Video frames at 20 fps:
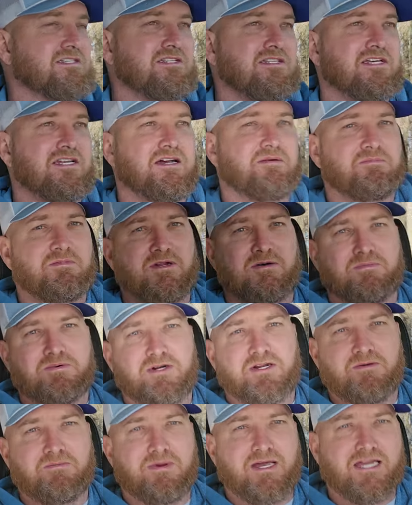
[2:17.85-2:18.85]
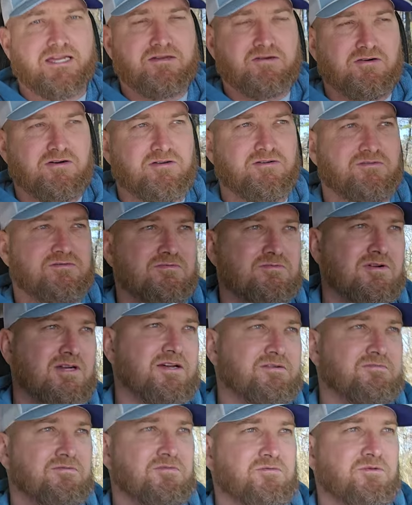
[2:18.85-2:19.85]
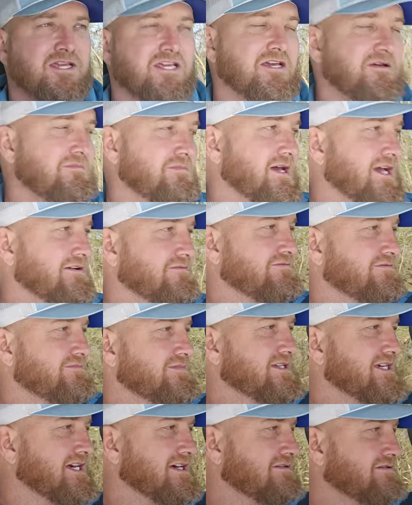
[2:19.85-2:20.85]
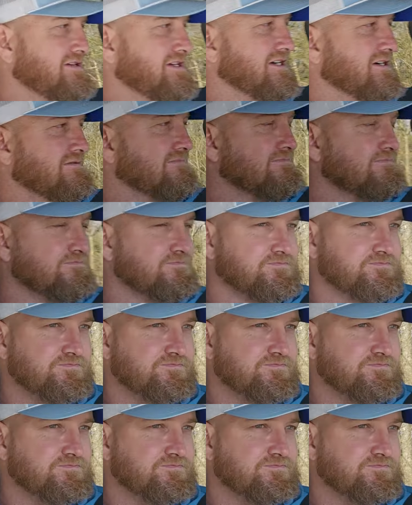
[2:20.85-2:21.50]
and then I'm going to put it back on whenever we get back from town here.